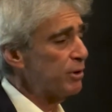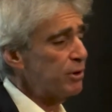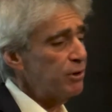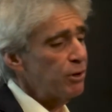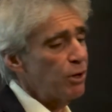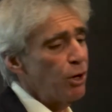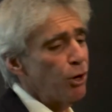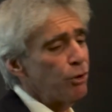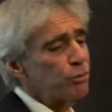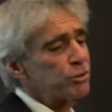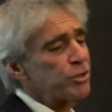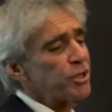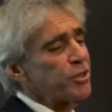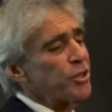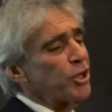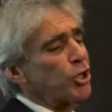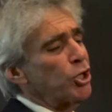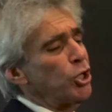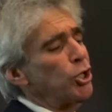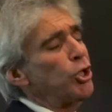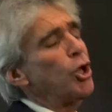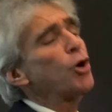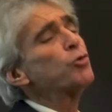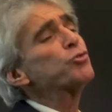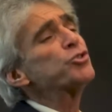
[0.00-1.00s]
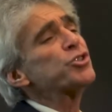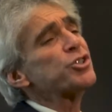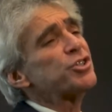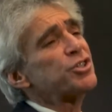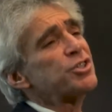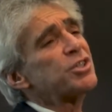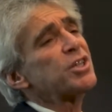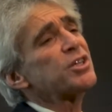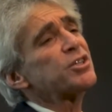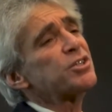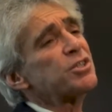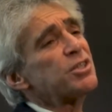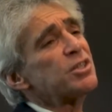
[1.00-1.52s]
you go to the
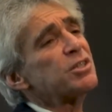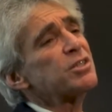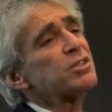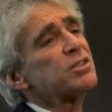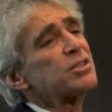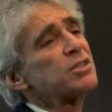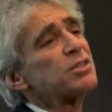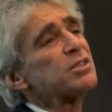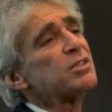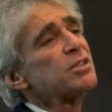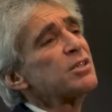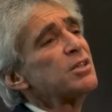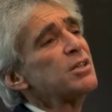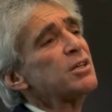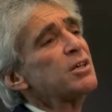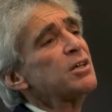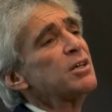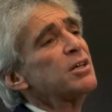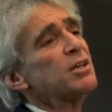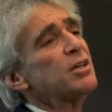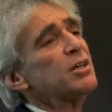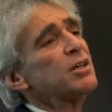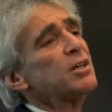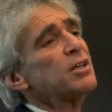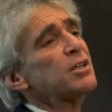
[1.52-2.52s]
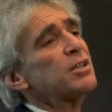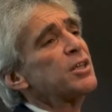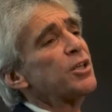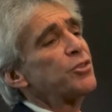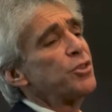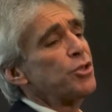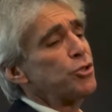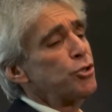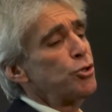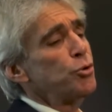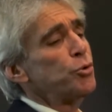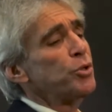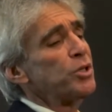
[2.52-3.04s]
closest distance that
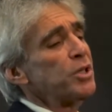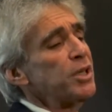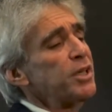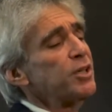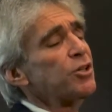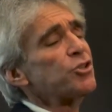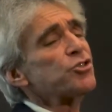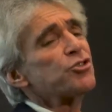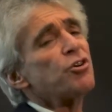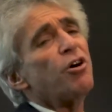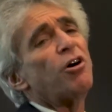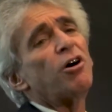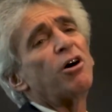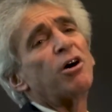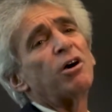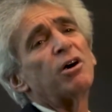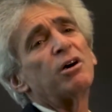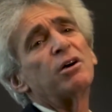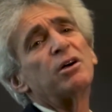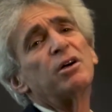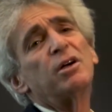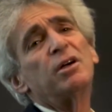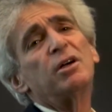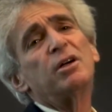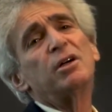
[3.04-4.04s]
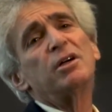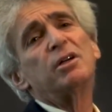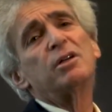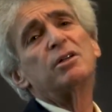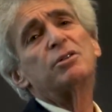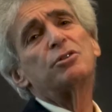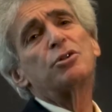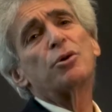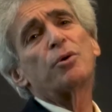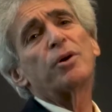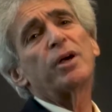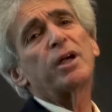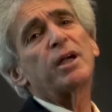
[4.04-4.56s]
the two alleles are
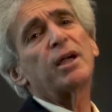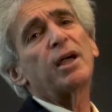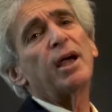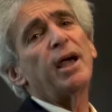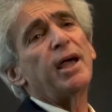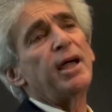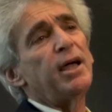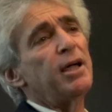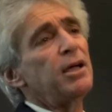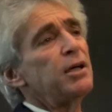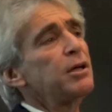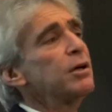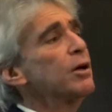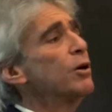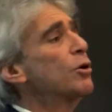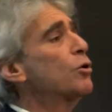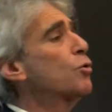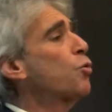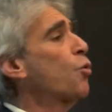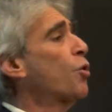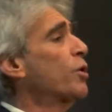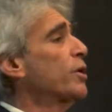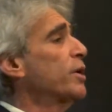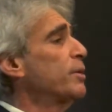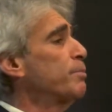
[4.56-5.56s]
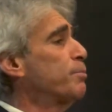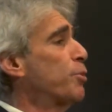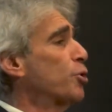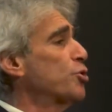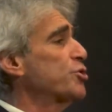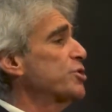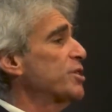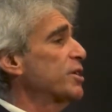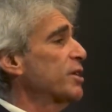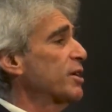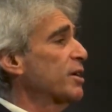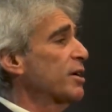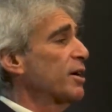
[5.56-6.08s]
during a coordinate
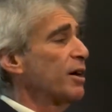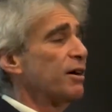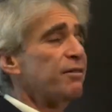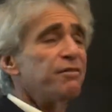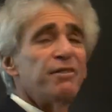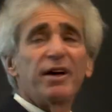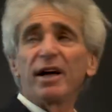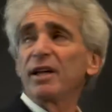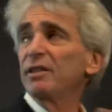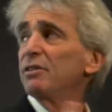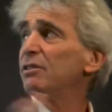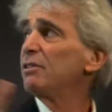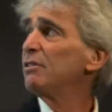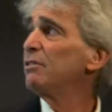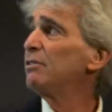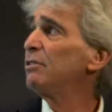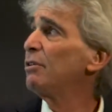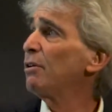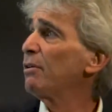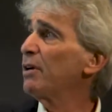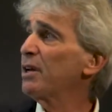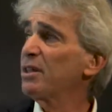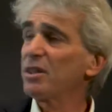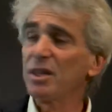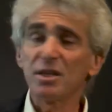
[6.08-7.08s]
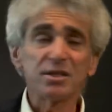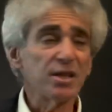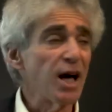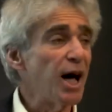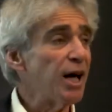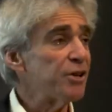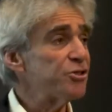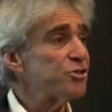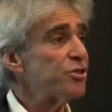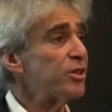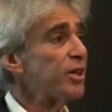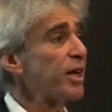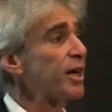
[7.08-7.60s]
bursting event during these
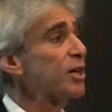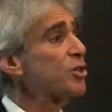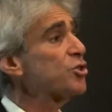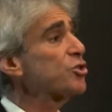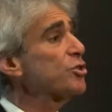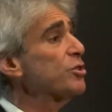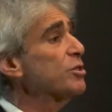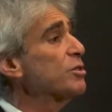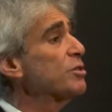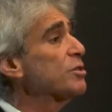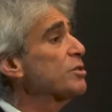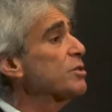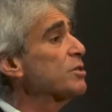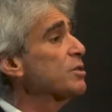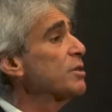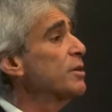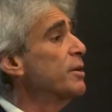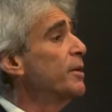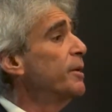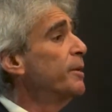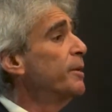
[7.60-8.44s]
oscillations,